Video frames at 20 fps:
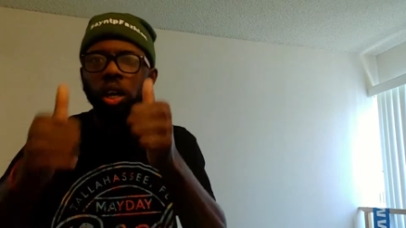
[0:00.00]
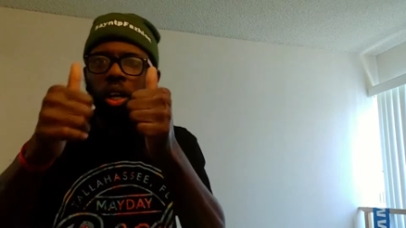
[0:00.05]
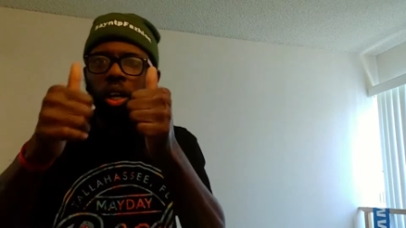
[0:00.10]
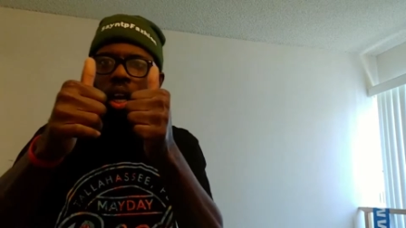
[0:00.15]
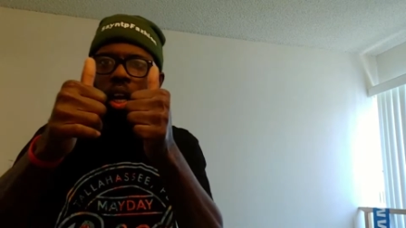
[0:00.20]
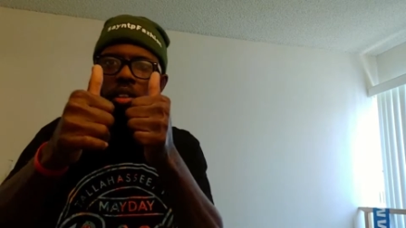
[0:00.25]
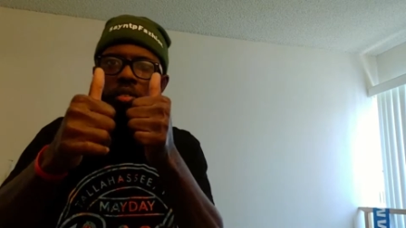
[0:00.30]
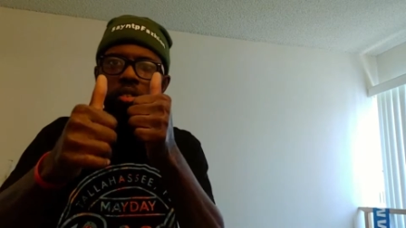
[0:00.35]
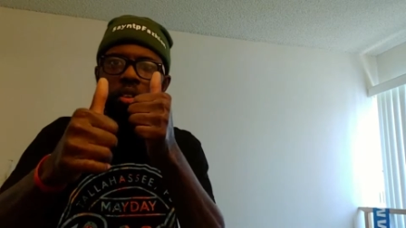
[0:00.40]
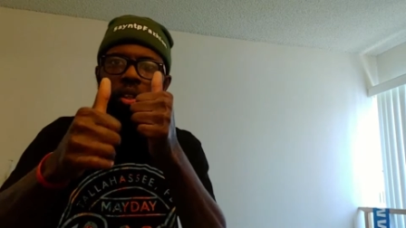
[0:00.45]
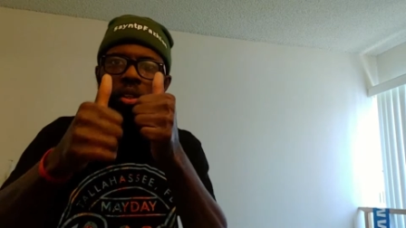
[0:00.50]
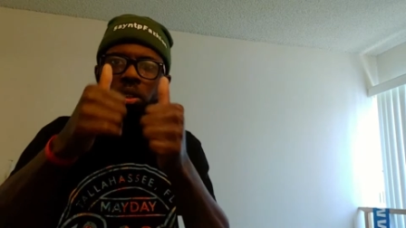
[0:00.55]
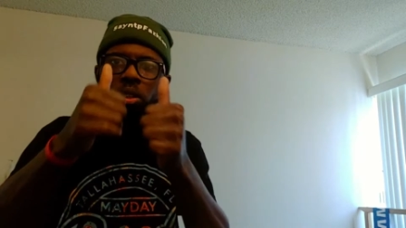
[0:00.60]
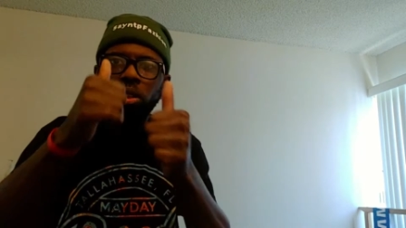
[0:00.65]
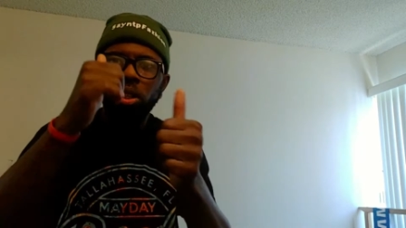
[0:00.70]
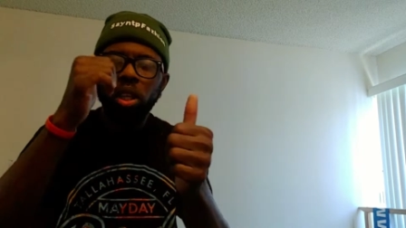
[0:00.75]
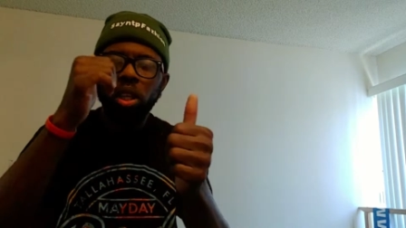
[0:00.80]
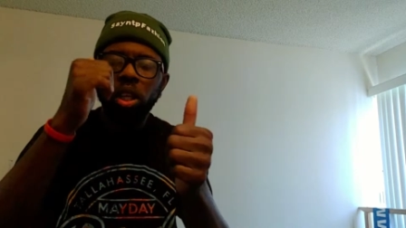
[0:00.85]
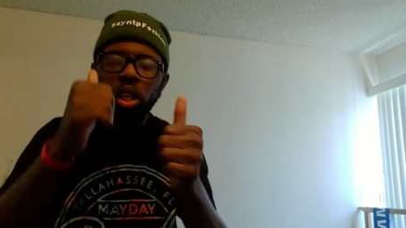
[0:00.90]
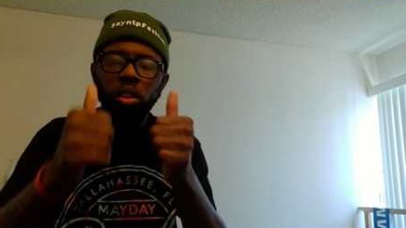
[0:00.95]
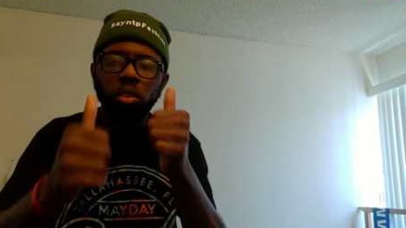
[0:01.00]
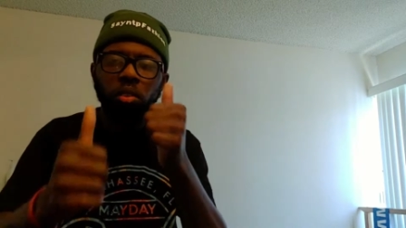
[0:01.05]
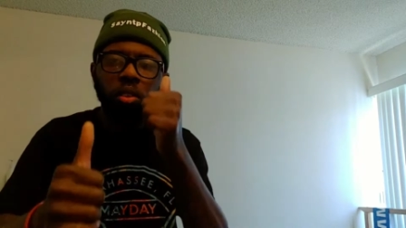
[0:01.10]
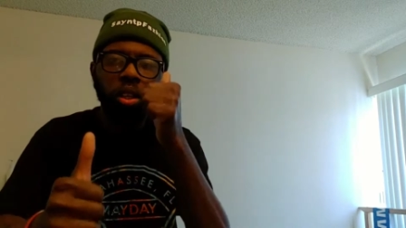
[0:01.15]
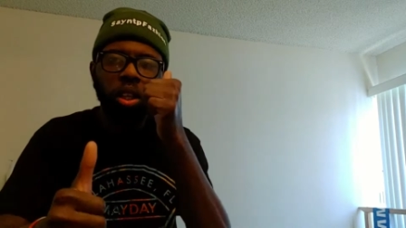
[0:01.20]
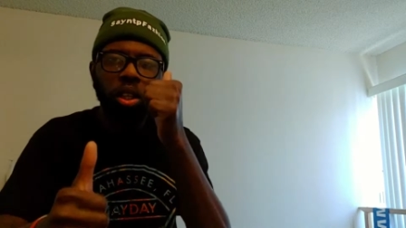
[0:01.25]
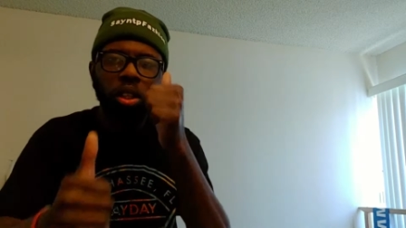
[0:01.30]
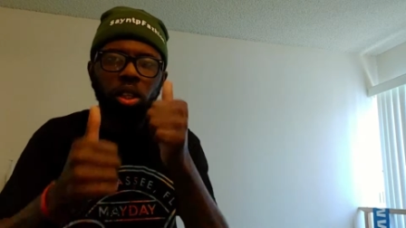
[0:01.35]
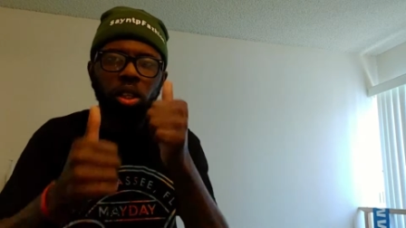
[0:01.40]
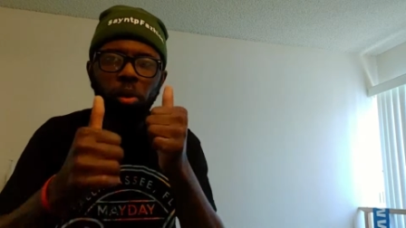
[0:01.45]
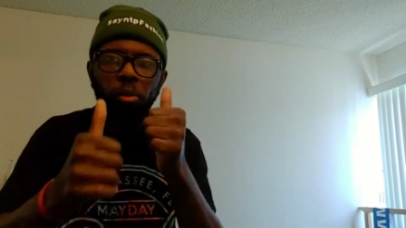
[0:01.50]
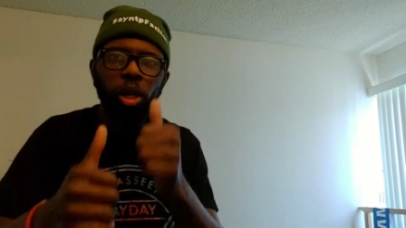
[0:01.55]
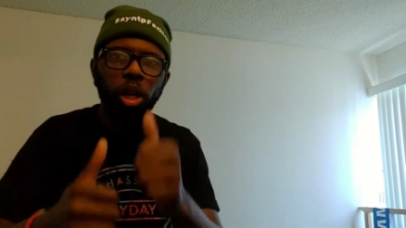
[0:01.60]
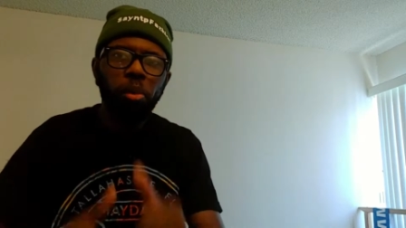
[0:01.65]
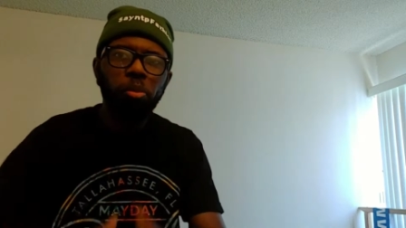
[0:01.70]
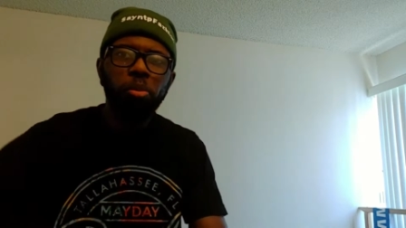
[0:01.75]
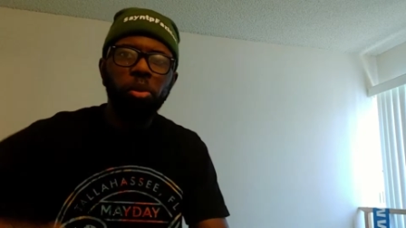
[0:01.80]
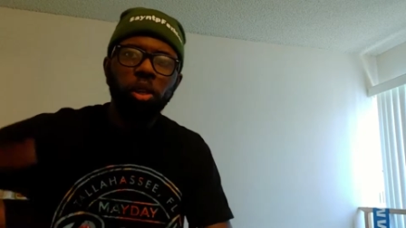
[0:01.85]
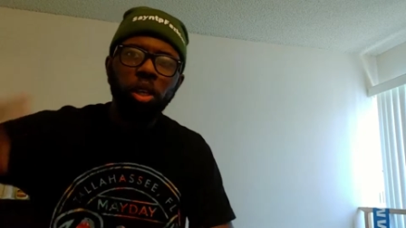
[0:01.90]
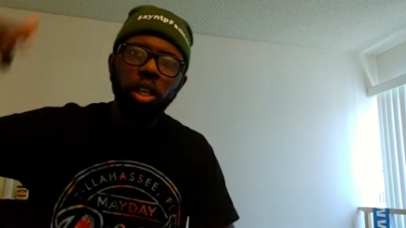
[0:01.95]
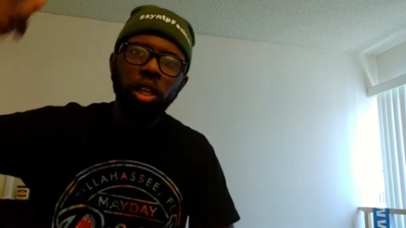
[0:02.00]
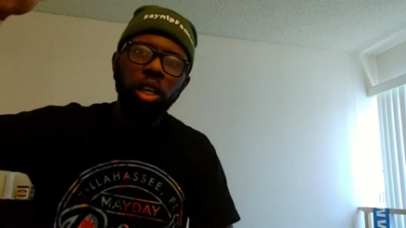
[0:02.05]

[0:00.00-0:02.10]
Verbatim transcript: Next video, thumb it up.